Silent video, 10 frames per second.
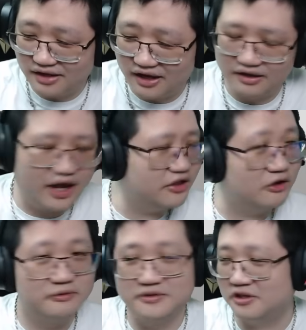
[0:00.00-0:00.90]
I, I
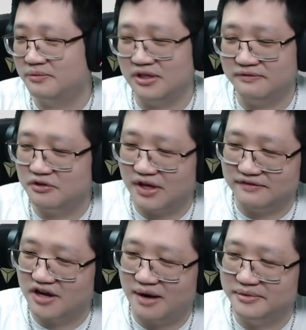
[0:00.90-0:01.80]
know so many of you have
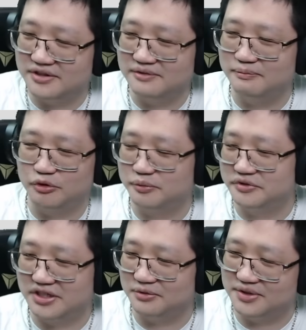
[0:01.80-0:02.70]
commented multiple
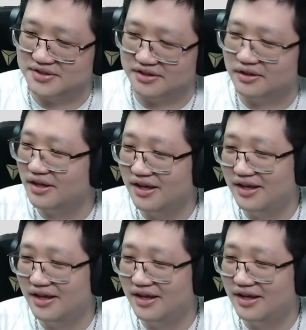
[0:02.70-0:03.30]
theories and